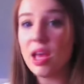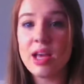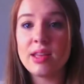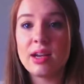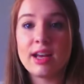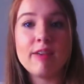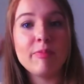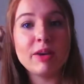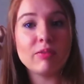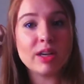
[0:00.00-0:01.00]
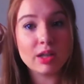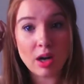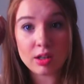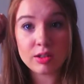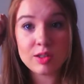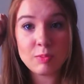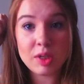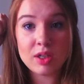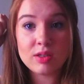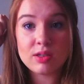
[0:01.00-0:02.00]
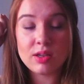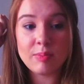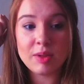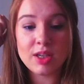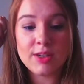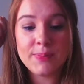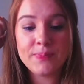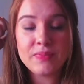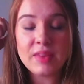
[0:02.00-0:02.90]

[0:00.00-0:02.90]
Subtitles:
and then I have my right cartilage pierced up here.